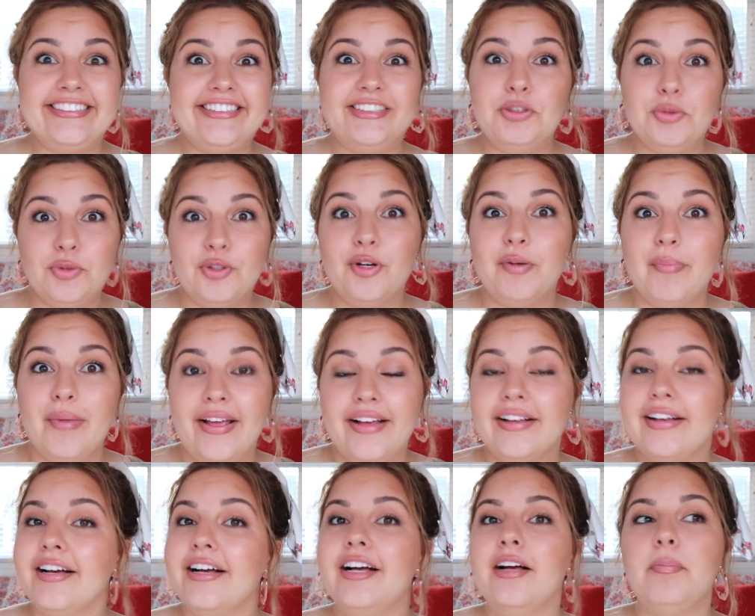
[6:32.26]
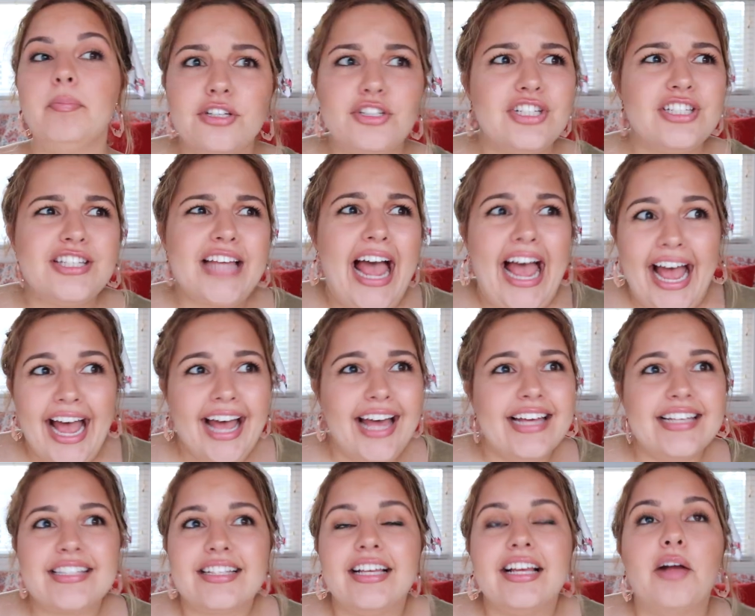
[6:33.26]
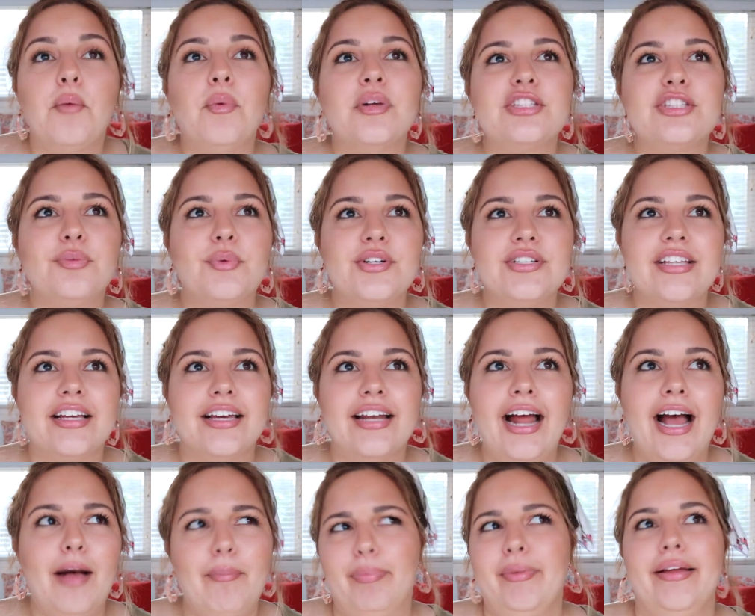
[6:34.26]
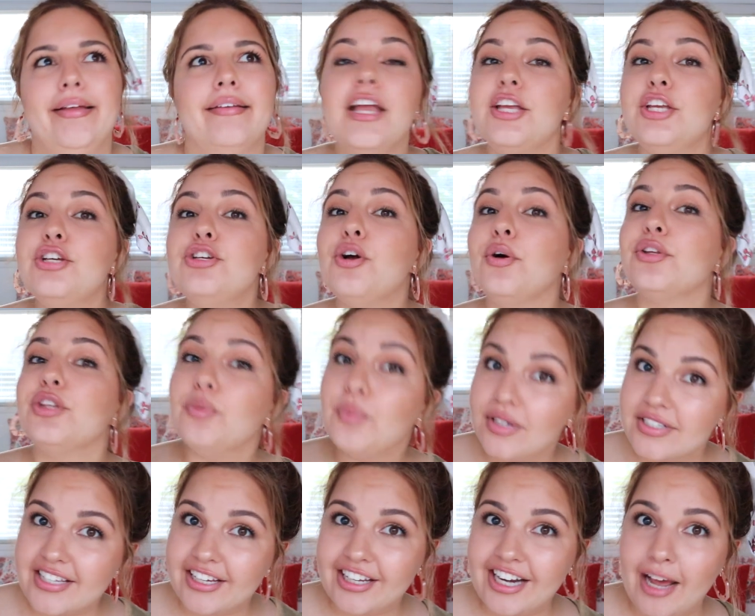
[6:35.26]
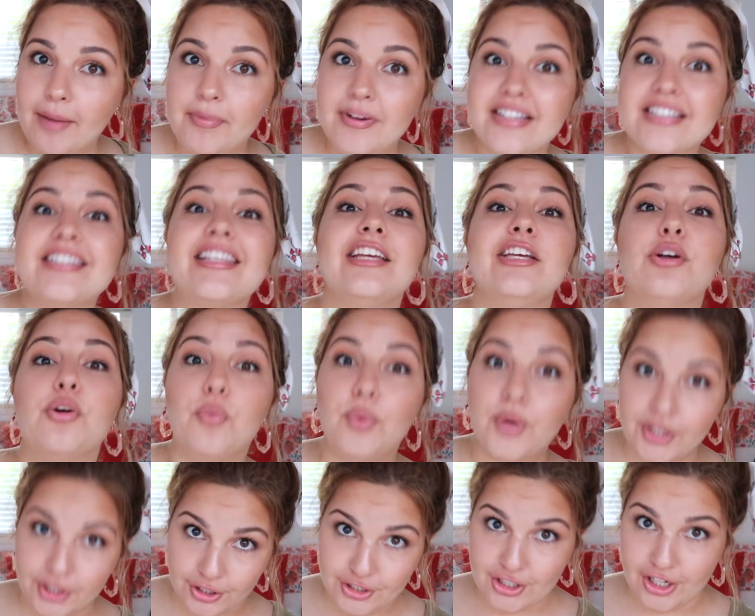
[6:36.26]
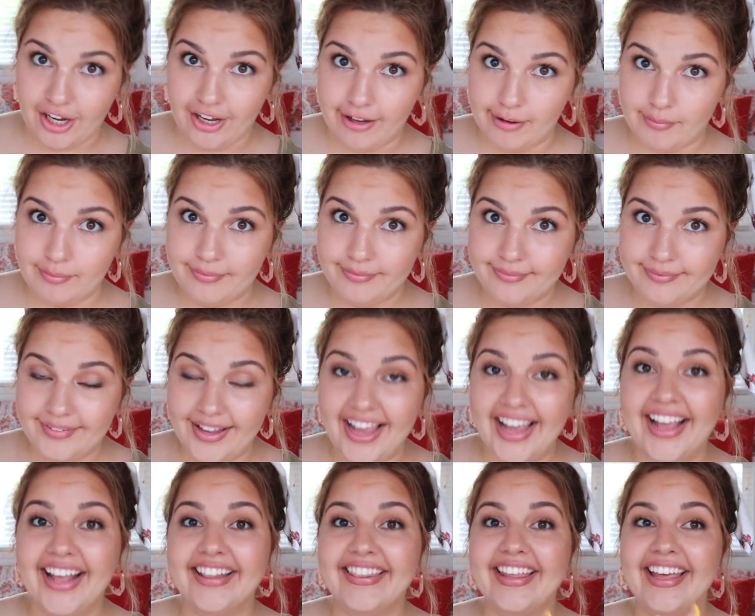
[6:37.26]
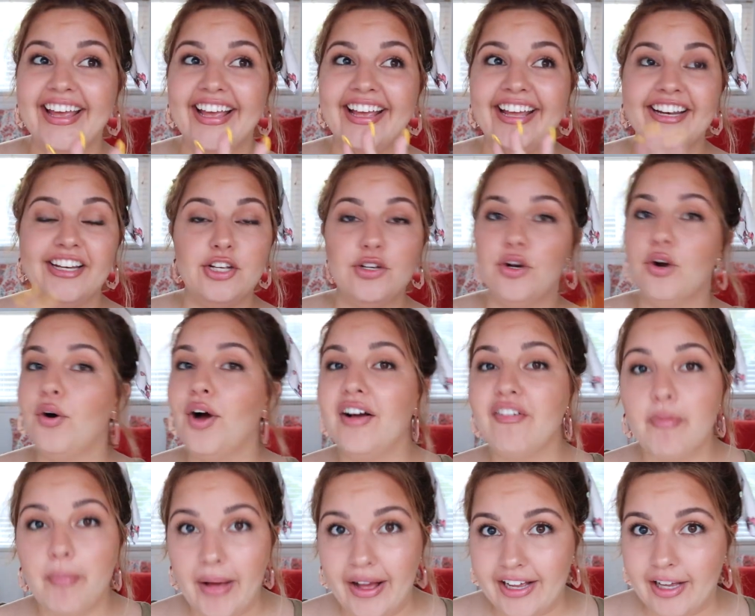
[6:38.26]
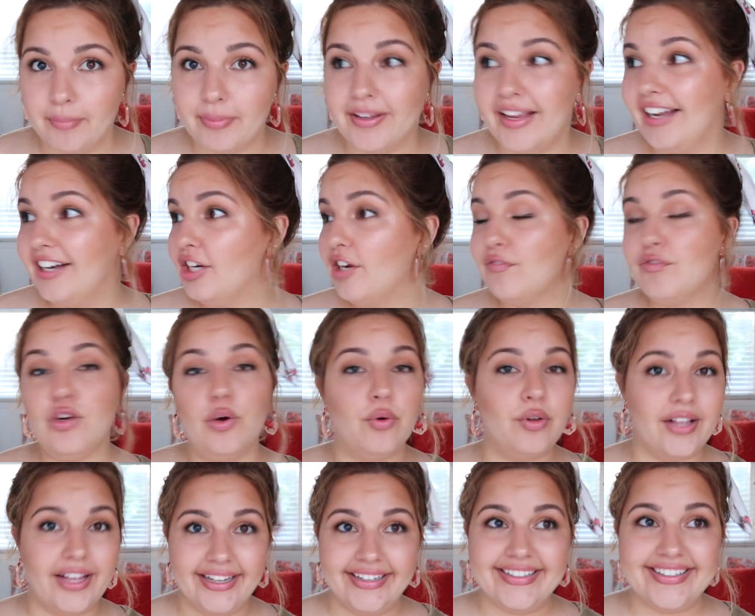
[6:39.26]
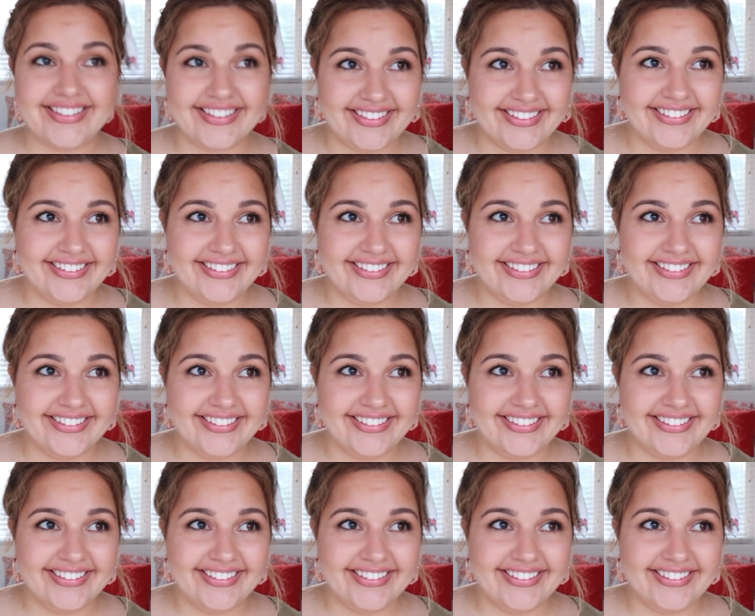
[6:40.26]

do your makeup. Just to ask, like what's the worst that could happen? You know what the worst that could happen is that you quit your job and then you don't have a backup plan. You have no clients.